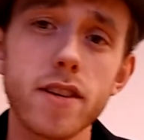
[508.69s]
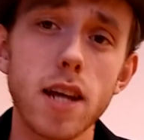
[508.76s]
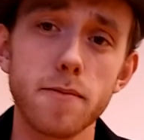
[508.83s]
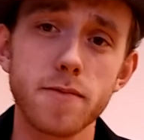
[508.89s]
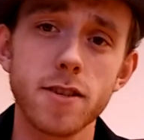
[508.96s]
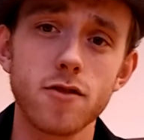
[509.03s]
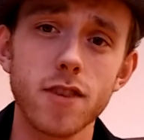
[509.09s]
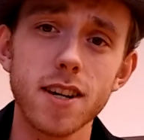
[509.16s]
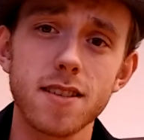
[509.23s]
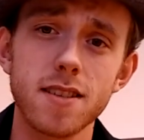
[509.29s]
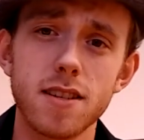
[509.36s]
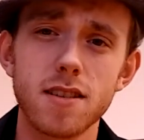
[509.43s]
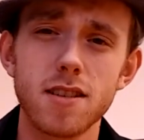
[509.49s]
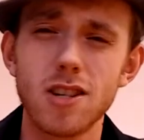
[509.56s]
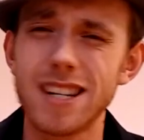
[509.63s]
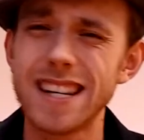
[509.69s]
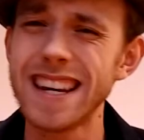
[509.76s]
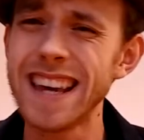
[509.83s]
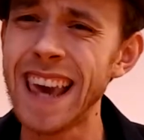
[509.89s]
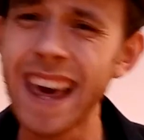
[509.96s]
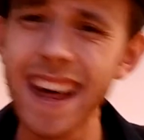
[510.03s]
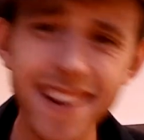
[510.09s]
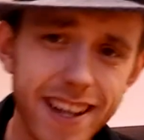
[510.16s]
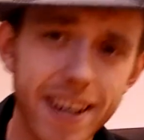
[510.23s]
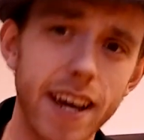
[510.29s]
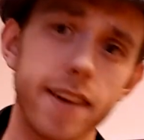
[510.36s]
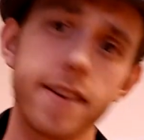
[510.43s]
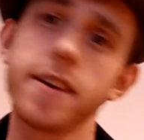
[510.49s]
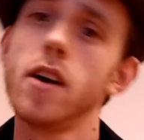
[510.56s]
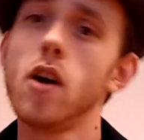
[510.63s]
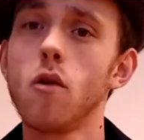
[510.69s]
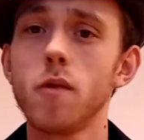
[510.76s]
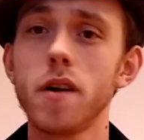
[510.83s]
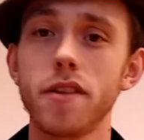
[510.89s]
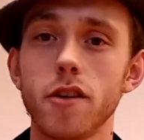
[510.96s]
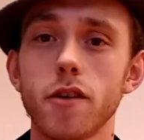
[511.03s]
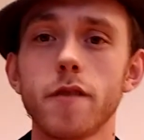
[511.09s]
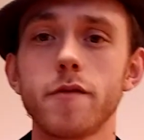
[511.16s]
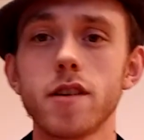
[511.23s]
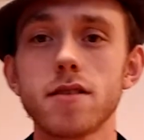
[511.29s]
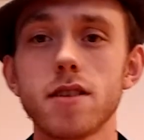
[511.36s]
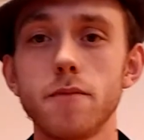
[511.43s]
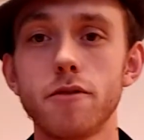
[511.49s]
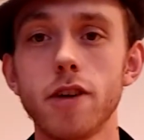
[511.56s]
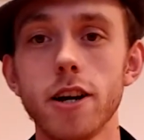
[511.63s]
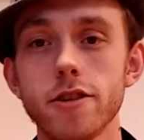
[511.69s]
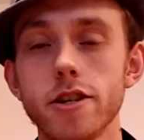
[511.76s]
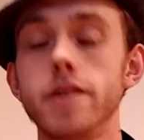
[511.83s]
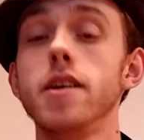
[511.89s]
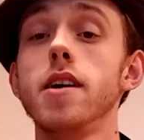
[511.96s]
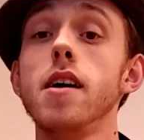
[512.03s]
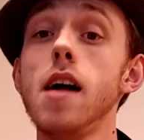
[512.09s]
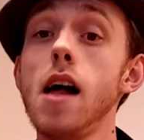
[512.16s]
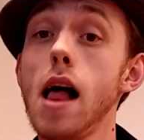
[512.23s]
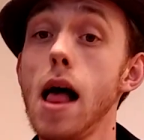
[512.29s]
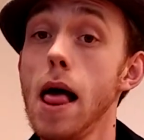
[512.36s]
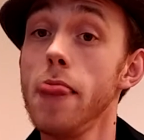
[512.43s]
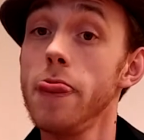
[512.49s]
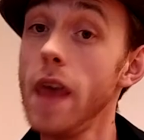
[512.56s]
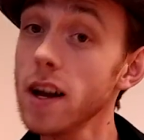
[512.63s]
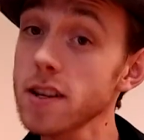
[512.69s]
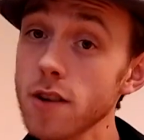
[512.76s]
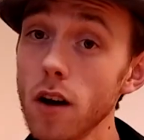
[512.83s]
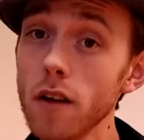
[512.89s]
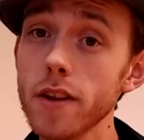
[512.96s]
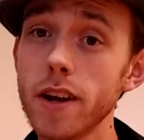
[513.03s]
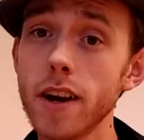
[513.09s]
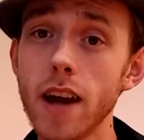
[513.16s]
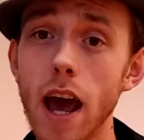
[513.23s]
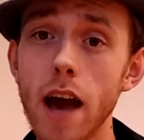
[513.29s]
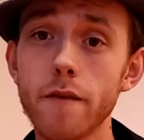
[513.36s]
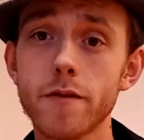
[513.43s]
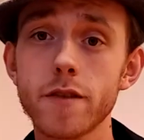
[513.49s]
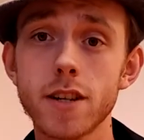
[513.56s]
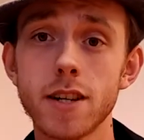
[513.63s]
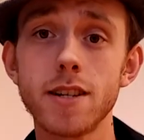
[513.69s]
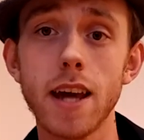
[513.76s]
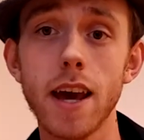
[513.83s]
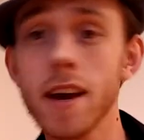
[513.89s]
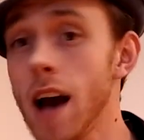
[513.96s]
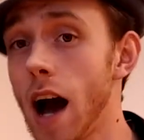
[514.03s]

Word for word: tips and tricks into killing it with your first impression. That's all that I have for today.